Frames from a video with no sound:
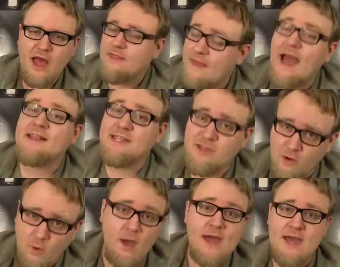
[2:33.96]
And that's
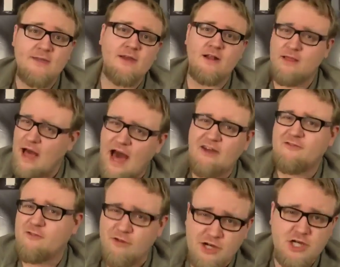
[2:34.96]
the way that a lot
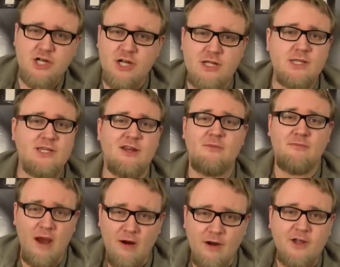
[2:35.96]
of Christians in
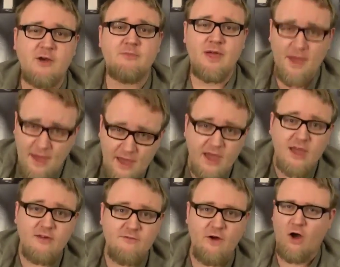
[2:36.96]
America
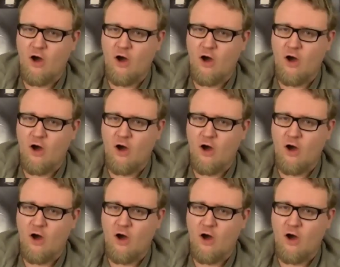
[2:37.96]
behave,